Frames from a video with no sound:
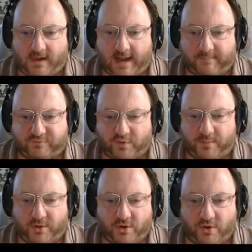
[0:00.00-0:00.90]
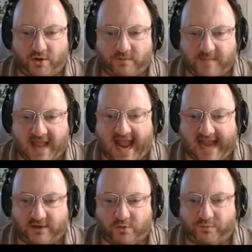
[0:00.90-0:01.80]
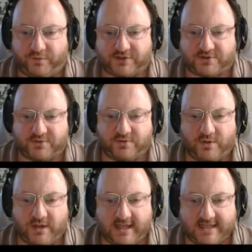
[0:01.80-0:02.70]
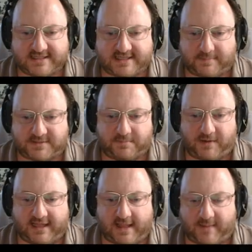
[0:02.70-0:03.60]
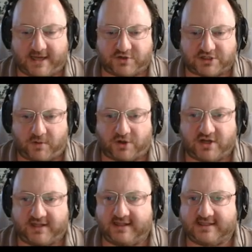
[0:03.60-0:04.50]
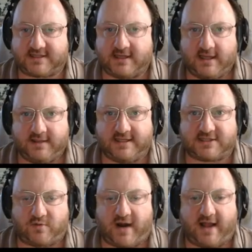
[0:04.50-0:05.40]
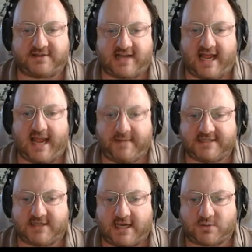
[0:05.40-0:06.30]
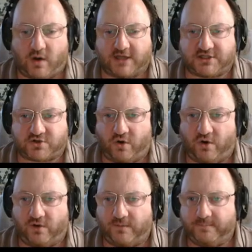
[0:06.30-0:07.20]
from her angle for the 2 steps to play that Major Explosion. I think this Ground Slam is quite strong.